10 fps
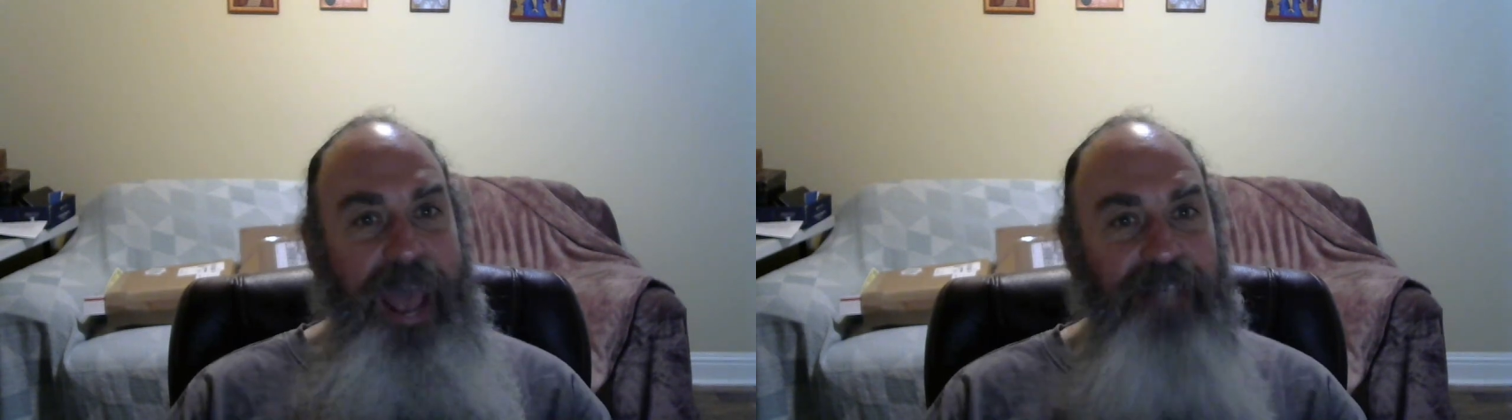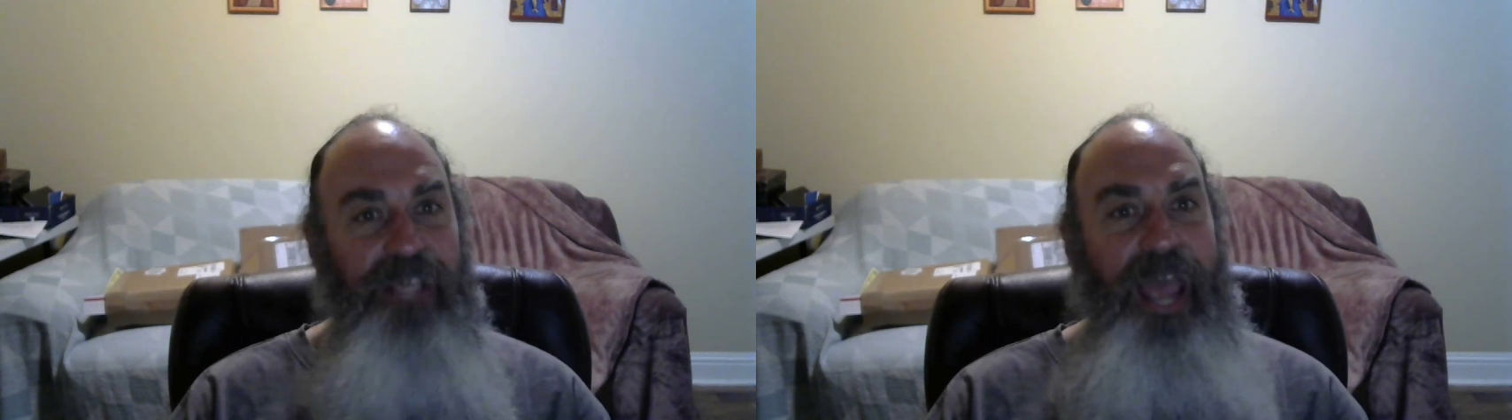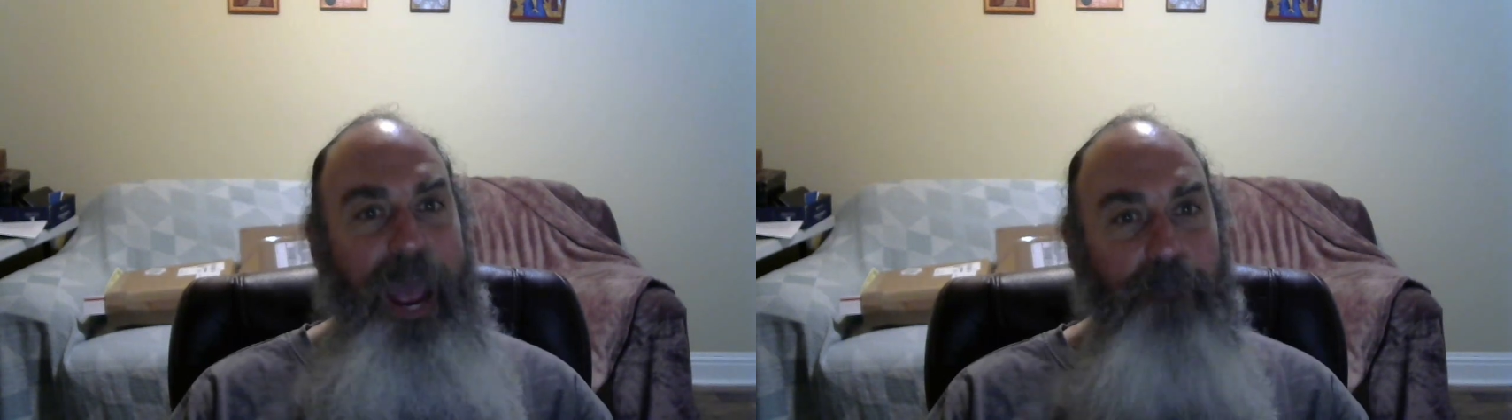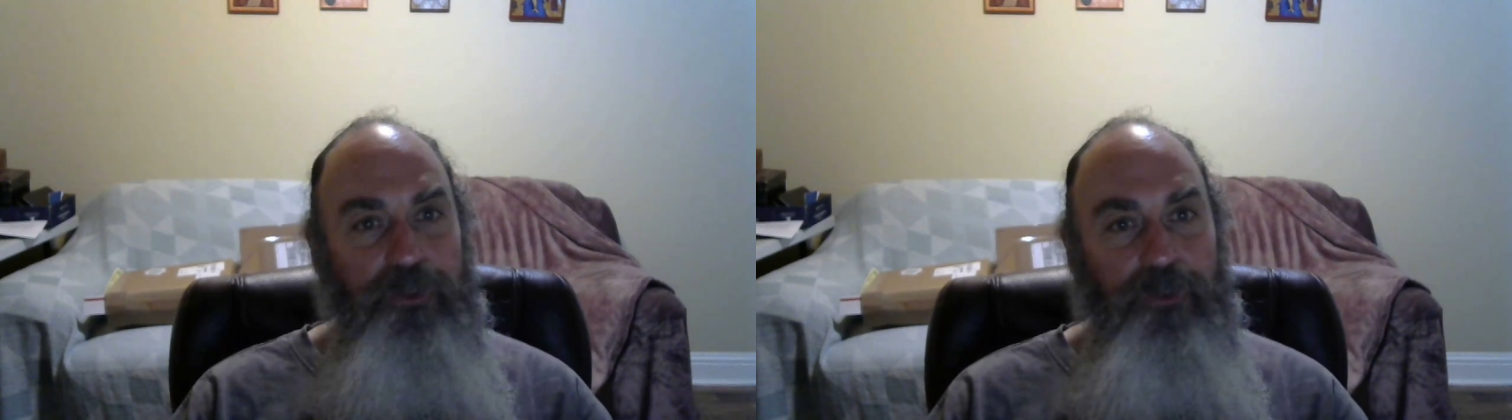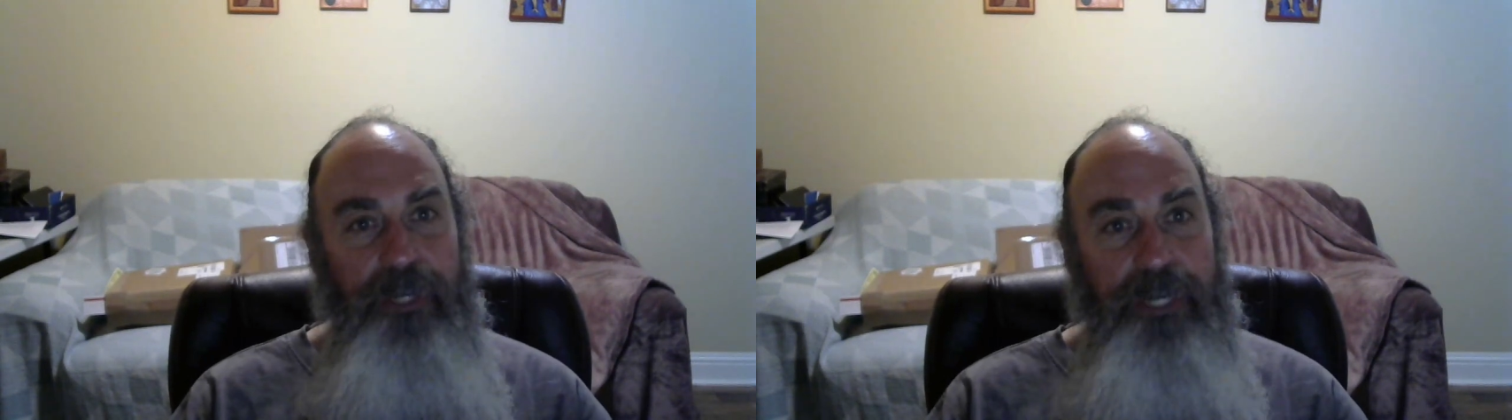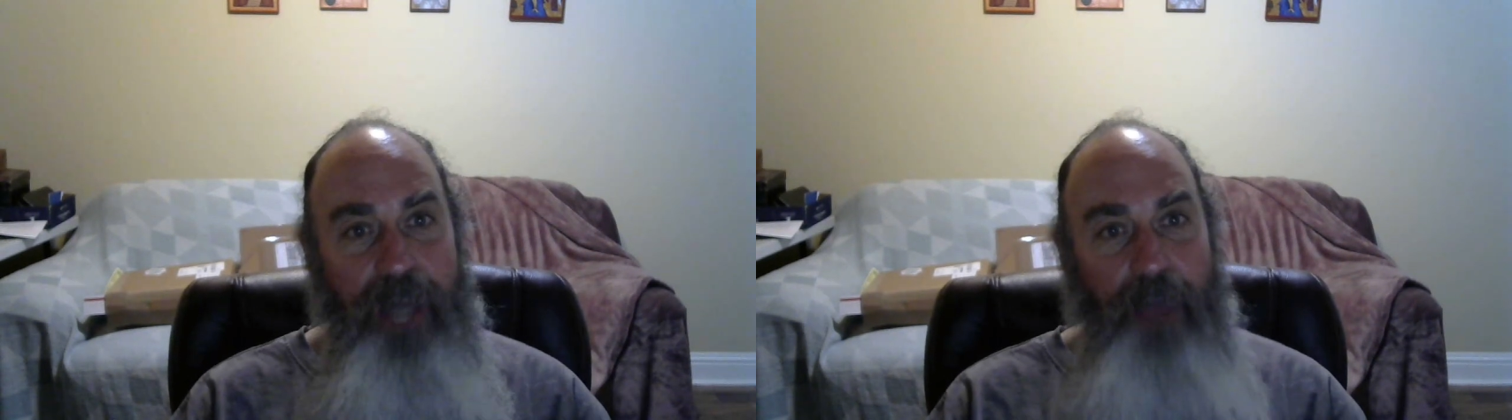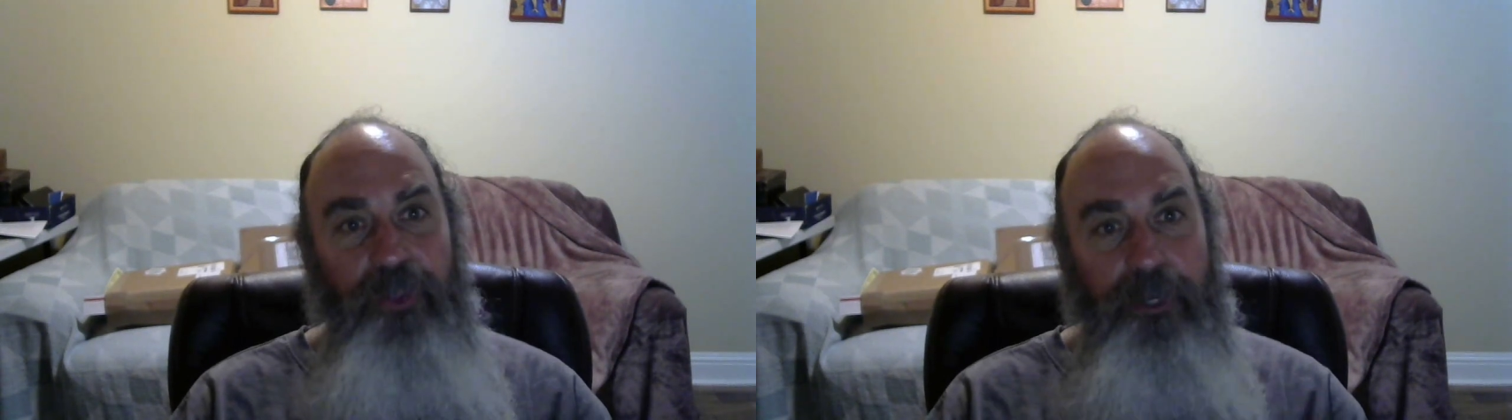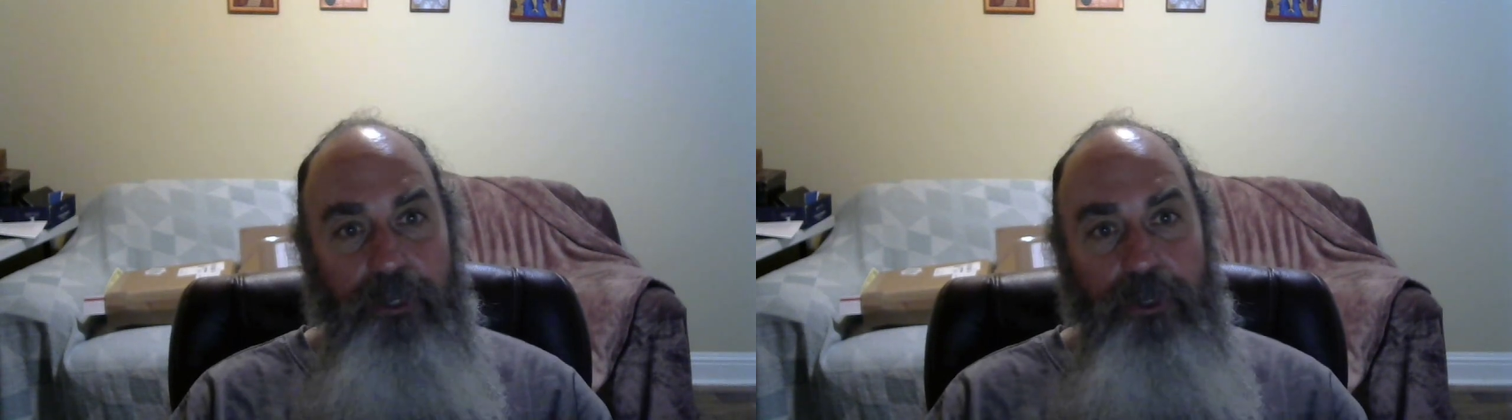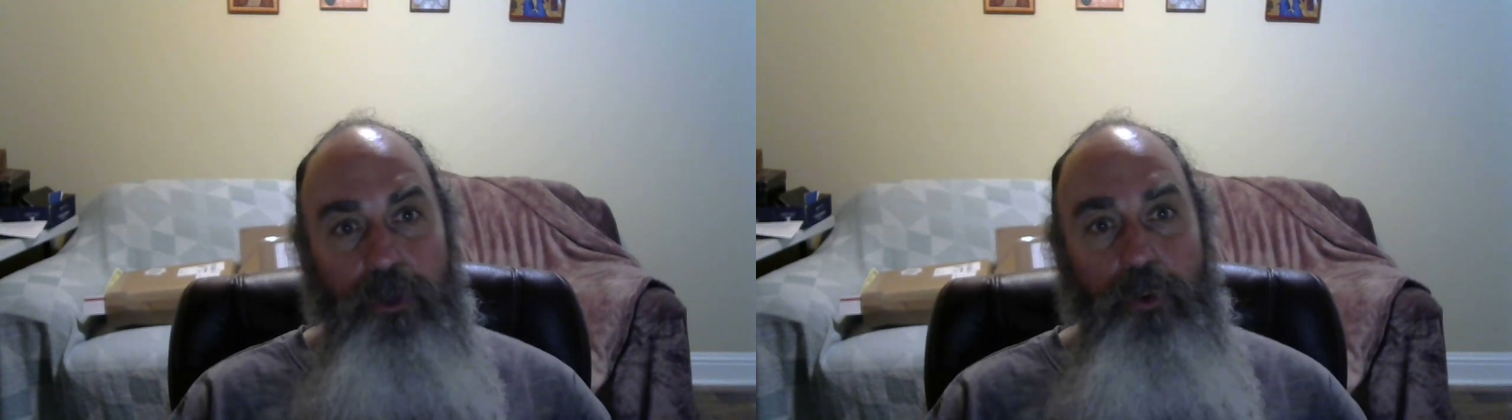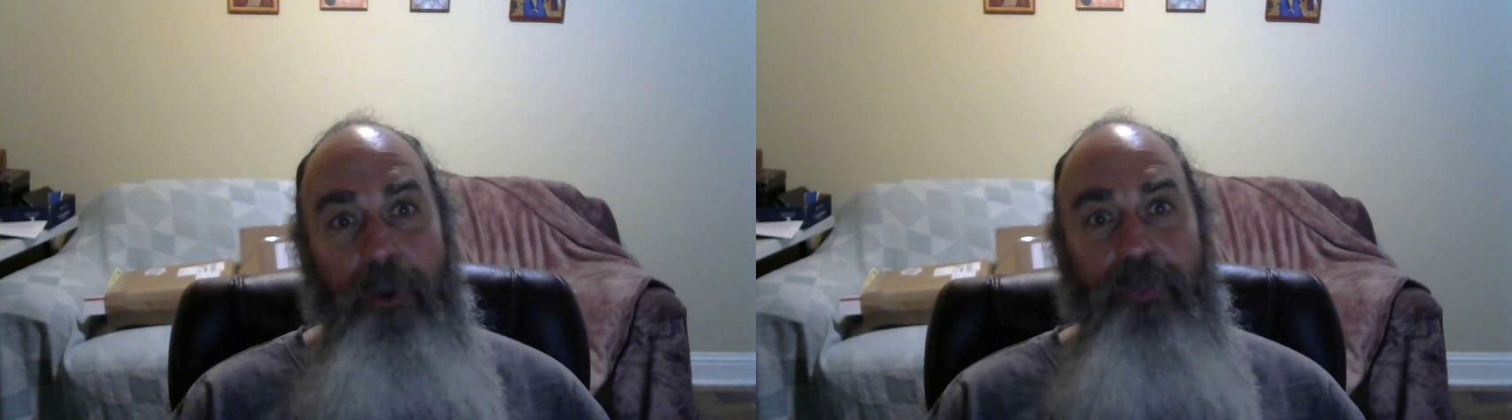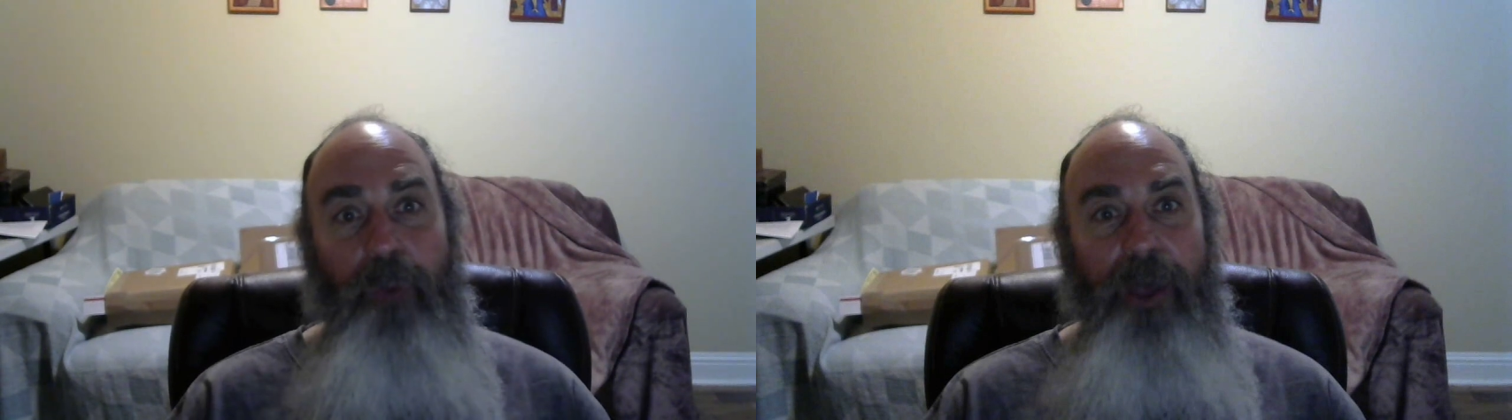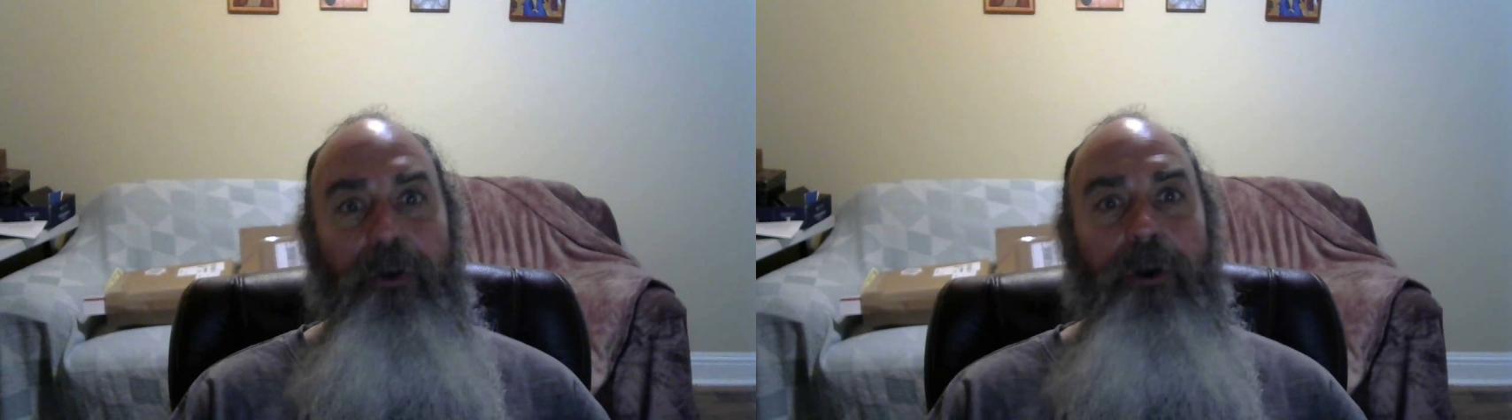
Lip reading: has absolutely nothing to do with whether or